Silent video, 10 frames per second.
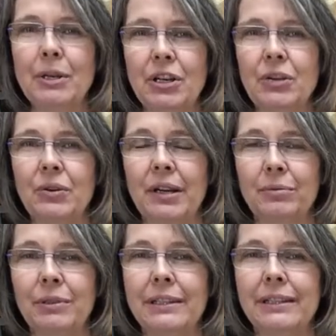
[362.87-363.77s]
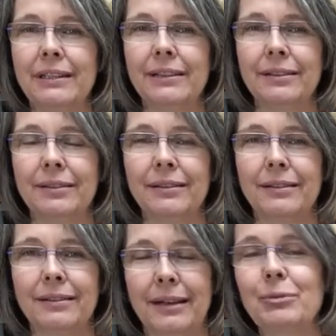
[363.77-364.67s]
me know.
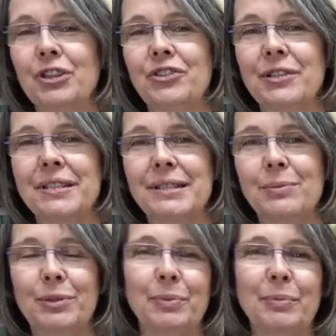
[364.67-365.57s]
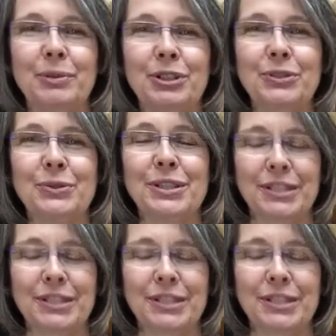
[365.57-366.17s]
I'm curious what people use.